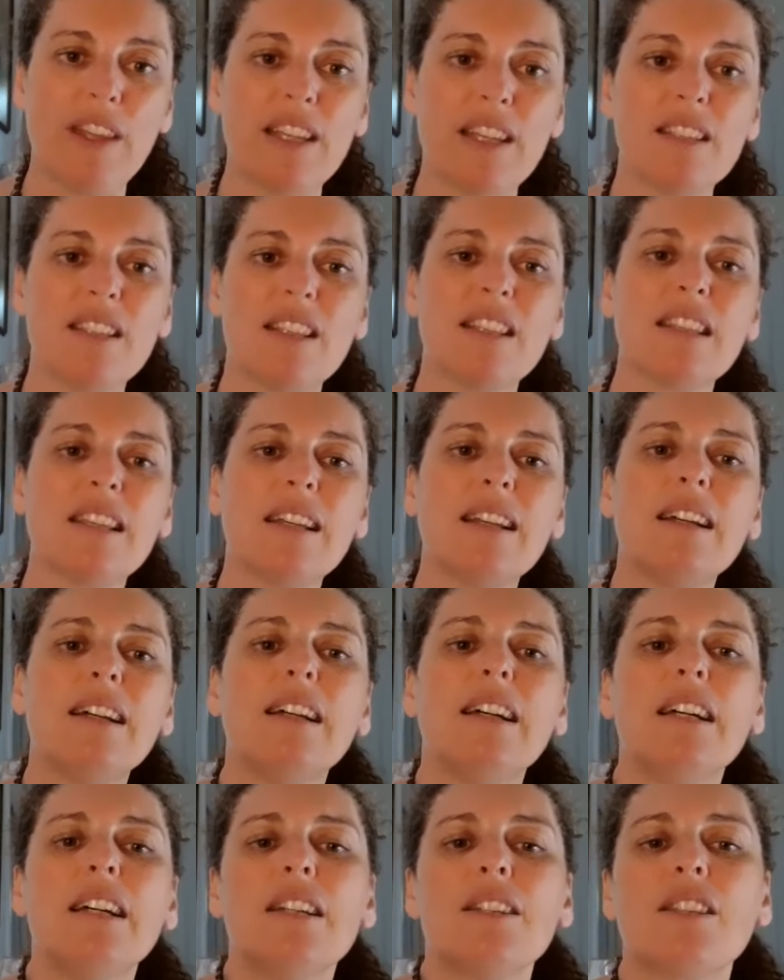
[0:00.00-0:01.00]
this.
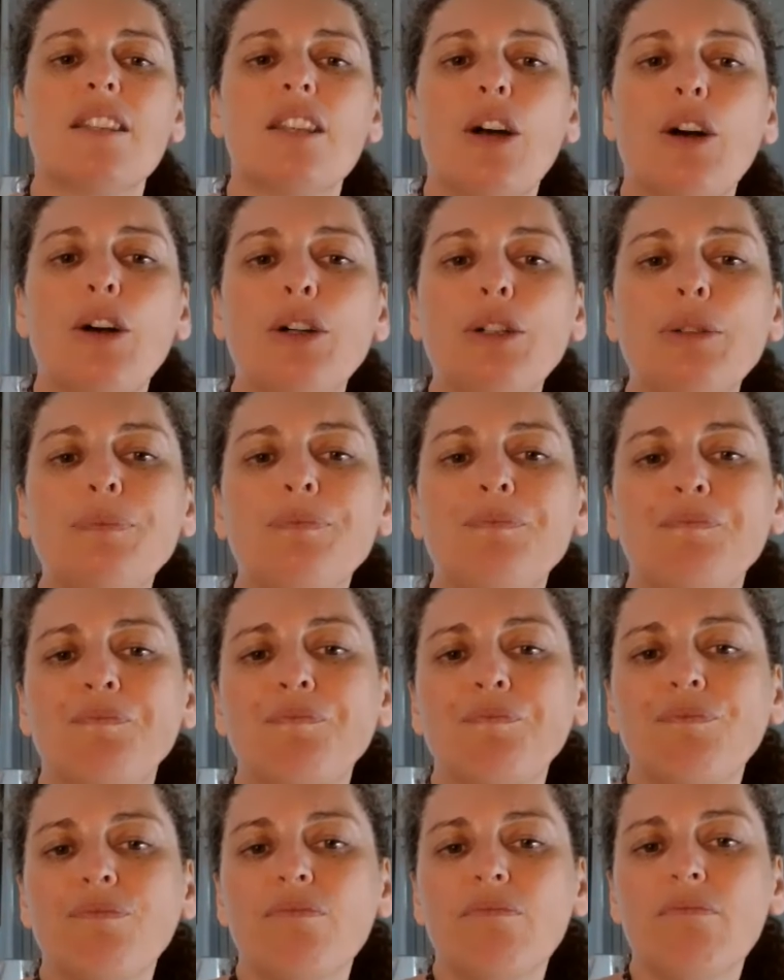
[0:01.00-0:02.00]
So
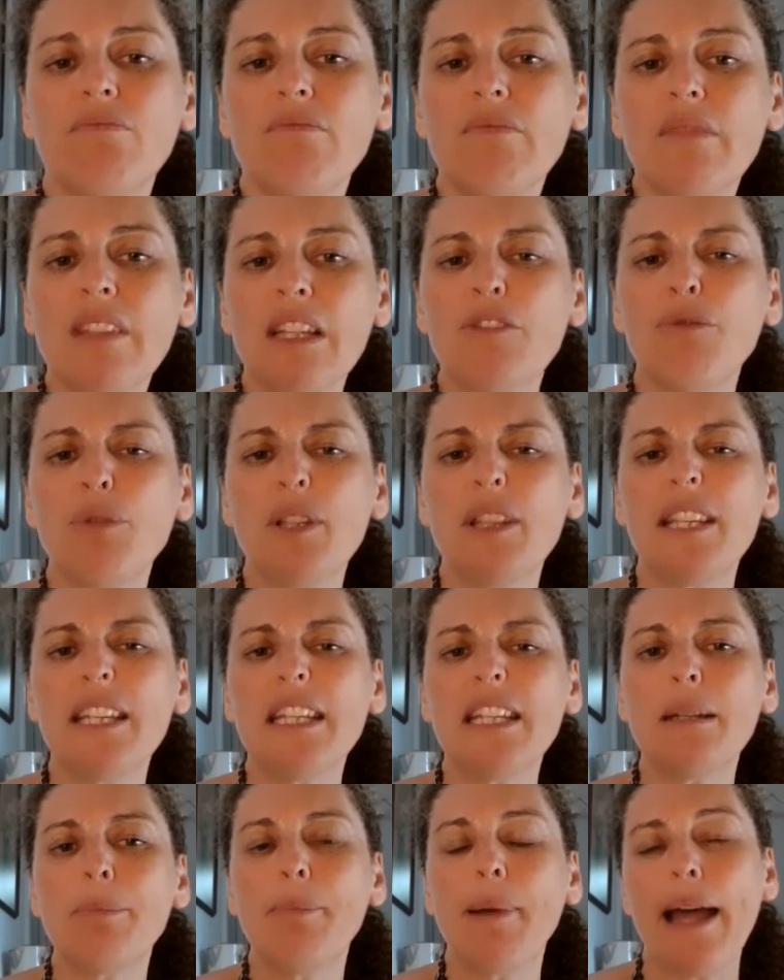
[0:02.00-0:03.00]
if we
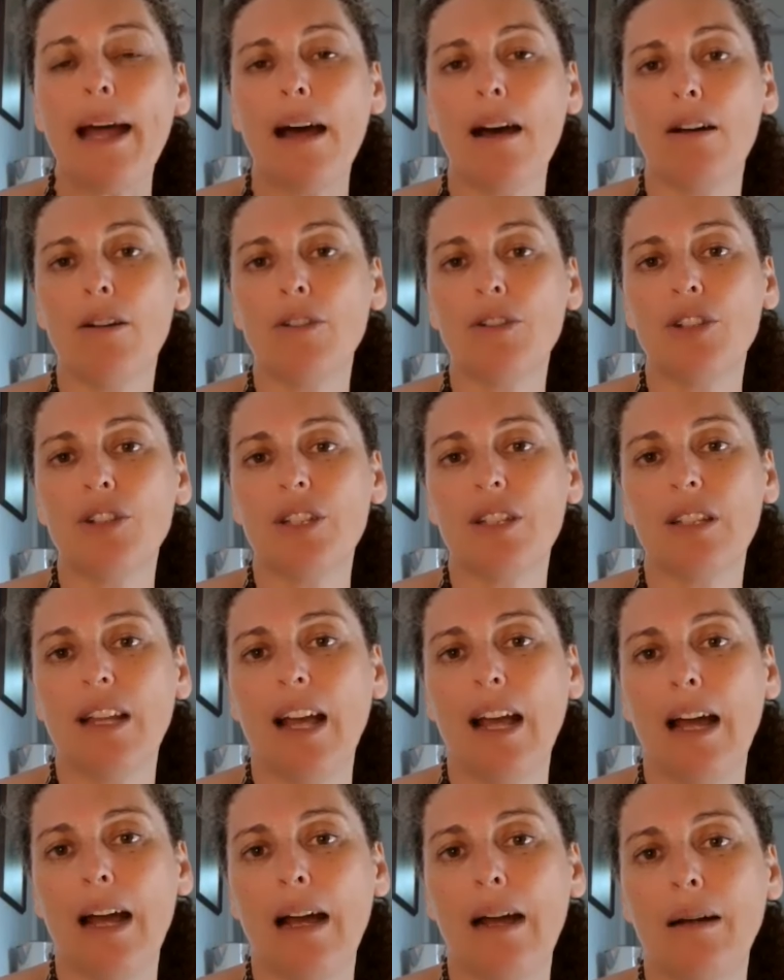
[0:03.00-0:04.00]
think about,
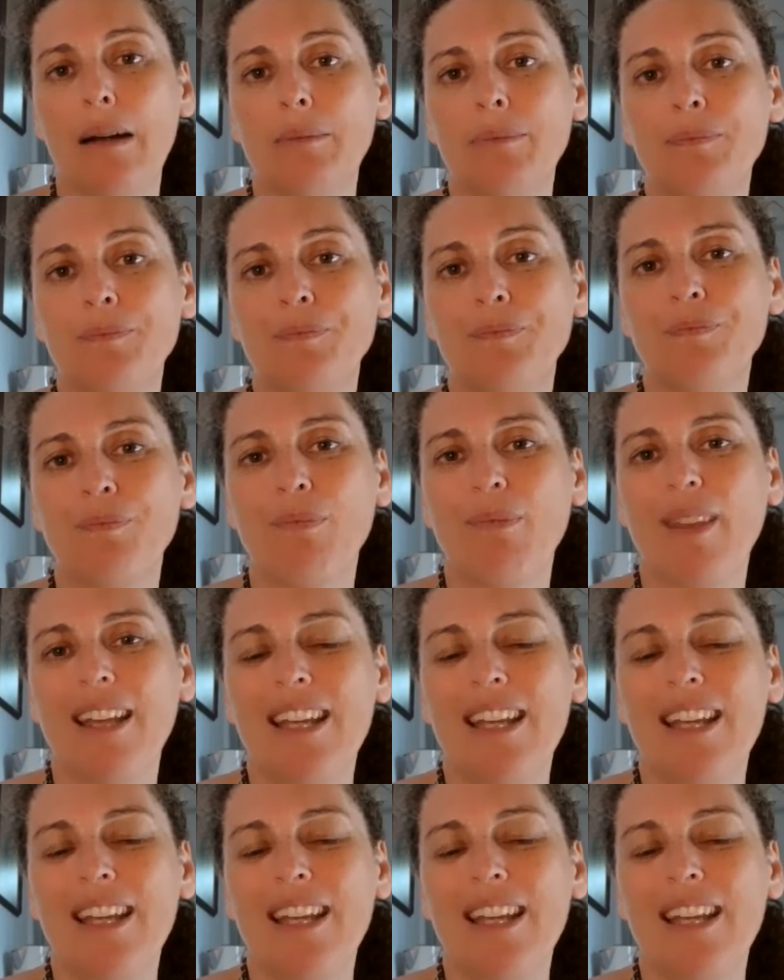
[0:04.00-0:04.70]
um,